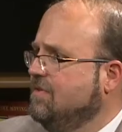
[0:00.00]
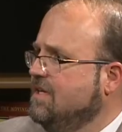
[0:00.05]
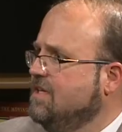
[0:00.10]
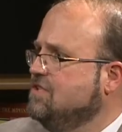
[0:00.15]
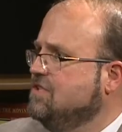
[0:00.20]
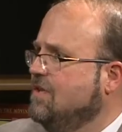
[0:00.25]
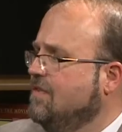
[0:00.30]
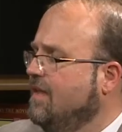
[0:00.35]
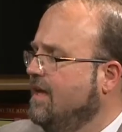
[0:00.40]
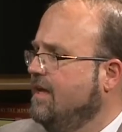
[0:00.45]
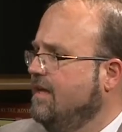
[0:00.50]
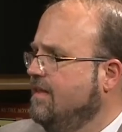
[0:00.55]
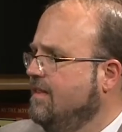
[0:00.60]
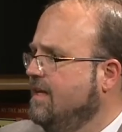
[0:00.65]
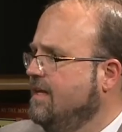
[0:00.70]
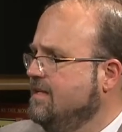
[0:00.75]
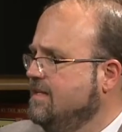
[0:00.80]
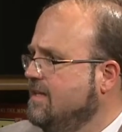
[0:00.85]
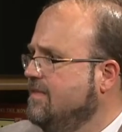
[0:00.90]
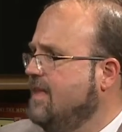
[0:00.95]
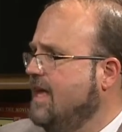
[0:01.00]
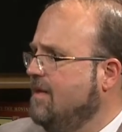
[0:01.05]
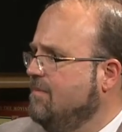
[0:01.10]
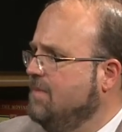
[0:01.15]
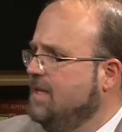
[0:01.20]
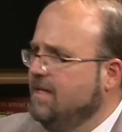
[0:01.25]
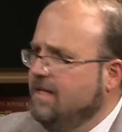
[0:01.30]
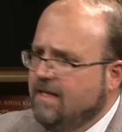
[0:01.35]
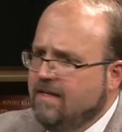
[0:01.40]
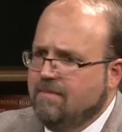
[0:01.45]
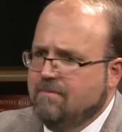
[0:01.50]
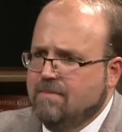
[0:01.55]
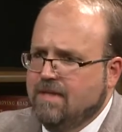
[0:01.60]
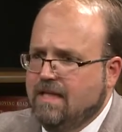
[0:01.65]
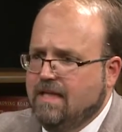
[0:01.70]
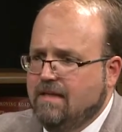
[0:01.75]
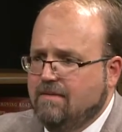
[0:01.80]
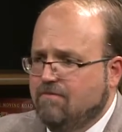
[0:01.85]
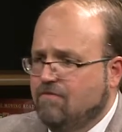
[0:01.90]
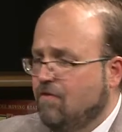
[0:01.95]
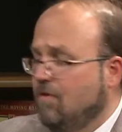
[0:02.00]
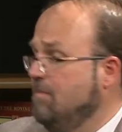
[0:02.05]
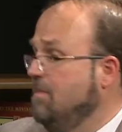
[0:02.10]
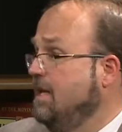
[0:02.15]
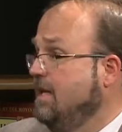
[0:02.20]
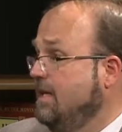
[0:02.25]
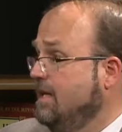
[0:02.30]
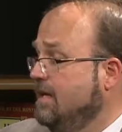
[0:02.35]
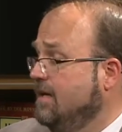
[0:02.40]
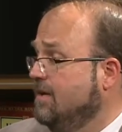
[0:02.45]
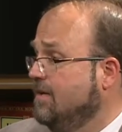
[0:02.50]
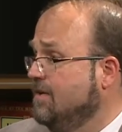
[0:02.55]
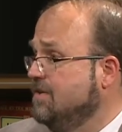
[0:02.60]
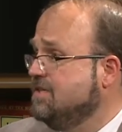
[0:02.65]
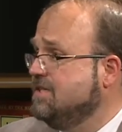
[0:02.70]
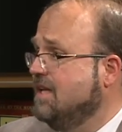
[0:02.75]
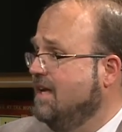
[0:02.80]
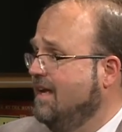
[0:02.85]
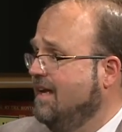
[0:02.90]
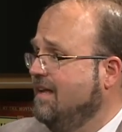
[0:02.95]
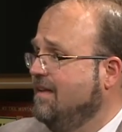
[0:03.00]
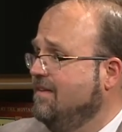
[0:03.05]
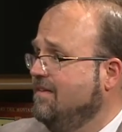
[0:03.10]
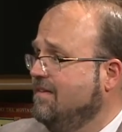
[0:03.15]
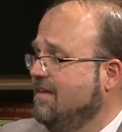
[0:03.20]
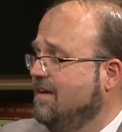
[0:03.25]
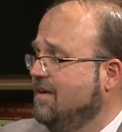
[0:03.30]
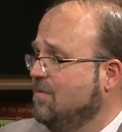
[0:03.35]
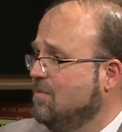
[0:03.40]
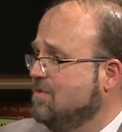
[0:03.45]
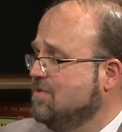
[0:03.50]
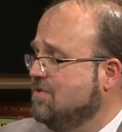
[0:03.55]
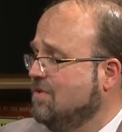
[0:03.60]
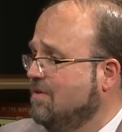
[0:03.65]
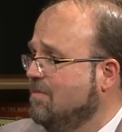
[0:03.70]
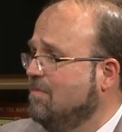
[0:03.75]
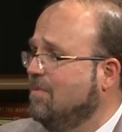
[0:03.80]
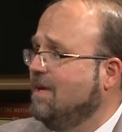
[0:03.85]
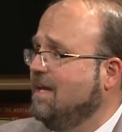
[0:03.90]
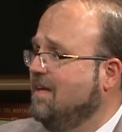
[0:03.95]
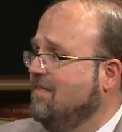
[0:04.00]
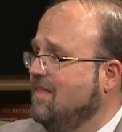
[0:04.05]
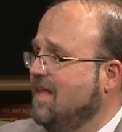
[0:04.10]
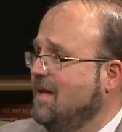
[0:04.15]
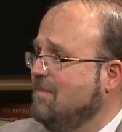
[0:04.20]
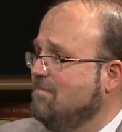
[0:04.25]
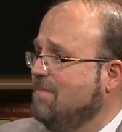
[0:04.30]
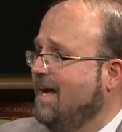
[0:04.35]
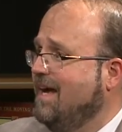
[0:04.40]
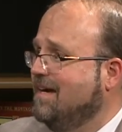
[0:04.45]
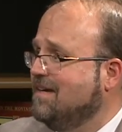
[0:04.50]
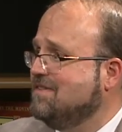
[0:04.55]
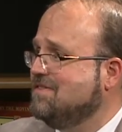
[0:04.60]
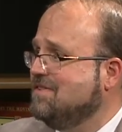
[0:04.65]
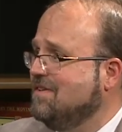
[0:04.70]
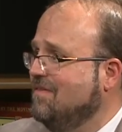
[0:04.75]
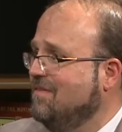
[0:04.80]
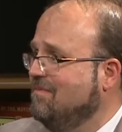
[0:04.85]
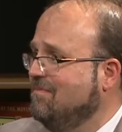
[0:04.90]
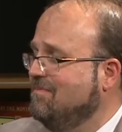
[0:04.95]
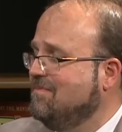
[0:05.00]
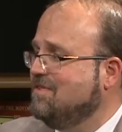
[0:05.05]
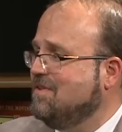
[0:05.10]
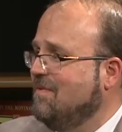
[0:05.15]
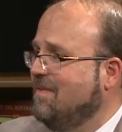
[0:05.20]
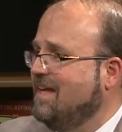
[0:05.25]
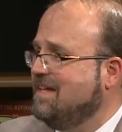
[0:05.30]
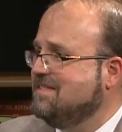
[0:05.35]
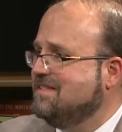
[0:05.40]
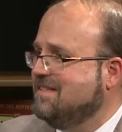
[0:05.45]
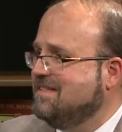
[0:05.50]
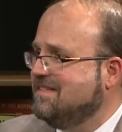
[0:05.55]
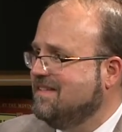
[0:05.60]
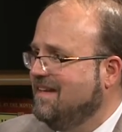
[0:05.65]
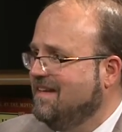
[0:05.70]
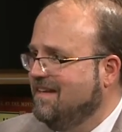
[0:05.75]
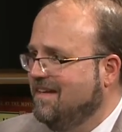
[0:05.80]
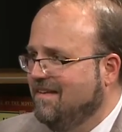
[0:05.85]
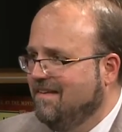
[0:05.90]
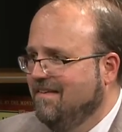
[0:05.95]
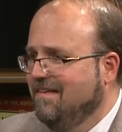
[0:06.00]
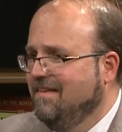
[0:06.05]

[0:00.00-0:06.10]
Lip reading: tradition. They did that for many years, and we're sort of bringing that back. So that's exciting.